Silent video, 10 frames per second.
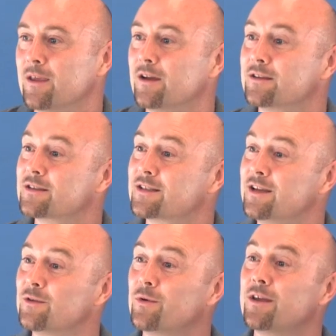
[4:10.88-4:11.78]
and to
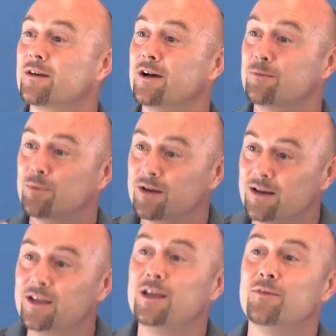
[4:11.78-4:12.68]
see the way that I'd
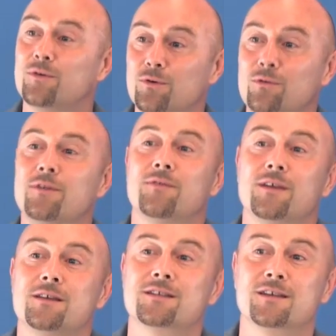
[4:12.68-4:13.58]
believed all of
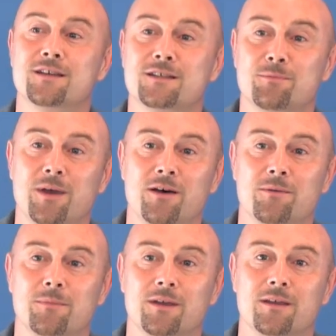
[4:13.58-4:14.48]
these things
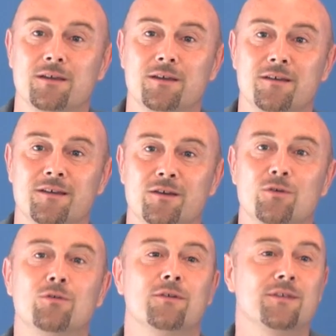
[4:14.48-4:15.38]
about me,
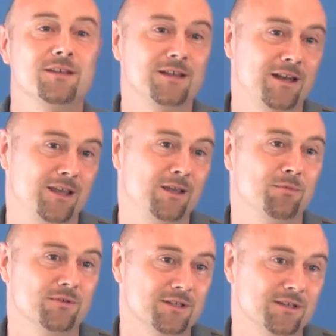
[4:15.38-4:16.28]
all of these
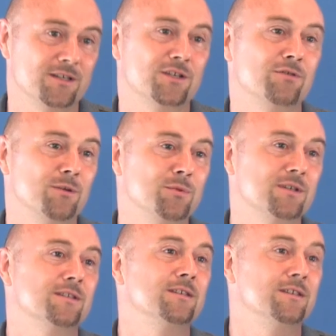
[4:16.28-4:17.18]
labels and
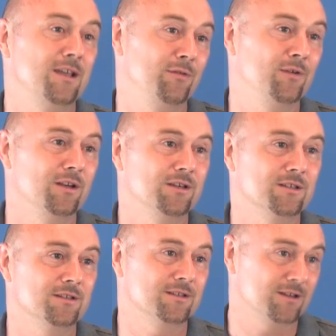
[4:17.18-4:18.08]
descriptions and
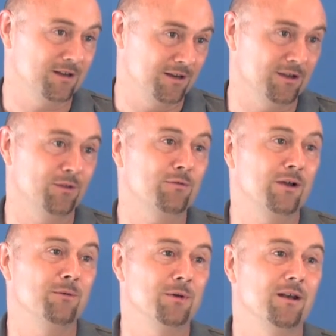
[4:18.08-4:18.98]
definitions that I'd learned
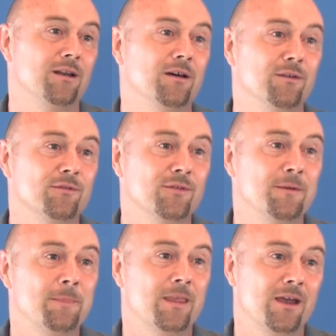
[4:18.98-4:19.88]
throughout my life,
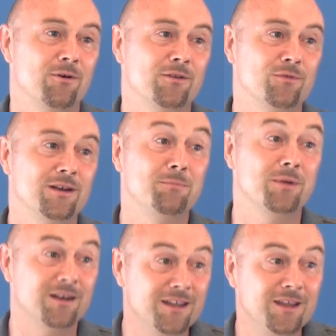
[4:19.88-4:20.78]
how I'd really
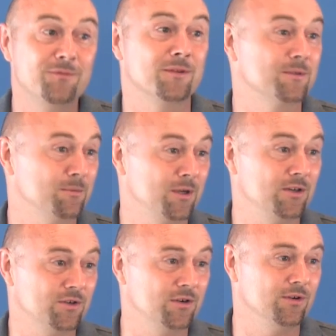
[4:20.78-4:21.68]
believed them to be
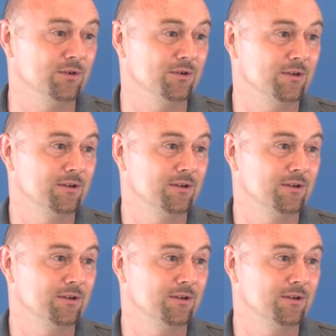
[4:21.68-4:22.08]
true,